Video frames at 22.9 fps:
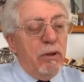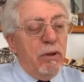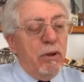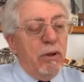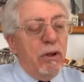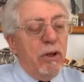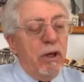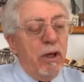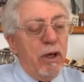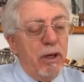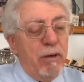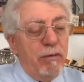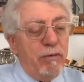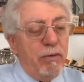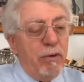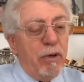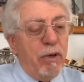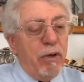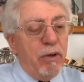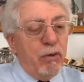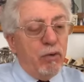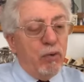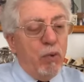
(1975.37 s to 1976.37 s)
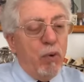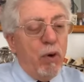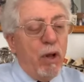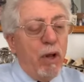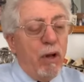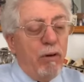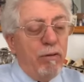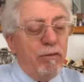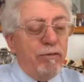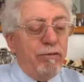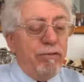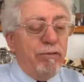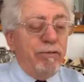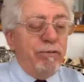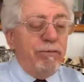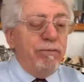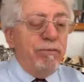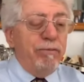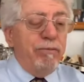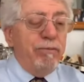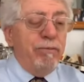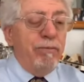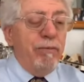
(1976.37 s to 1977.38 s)
11 and 12
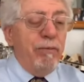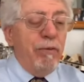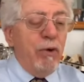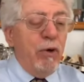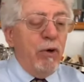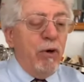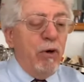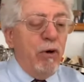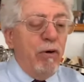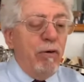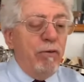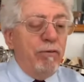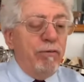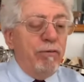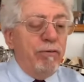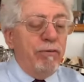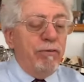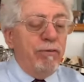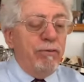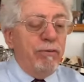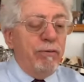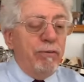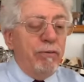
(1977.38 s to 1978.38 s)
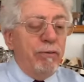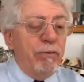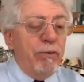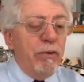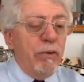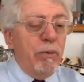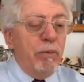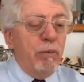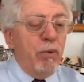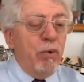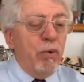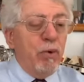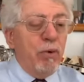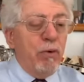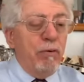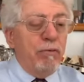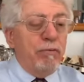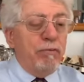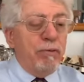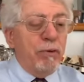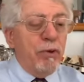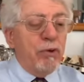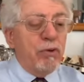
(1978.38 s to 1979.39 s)
of the book of
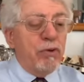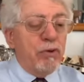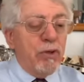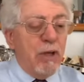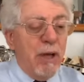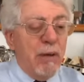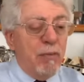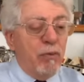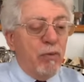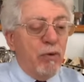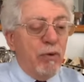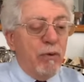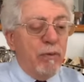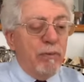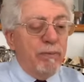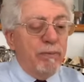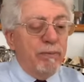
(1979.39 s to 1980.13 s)
1 Samuel.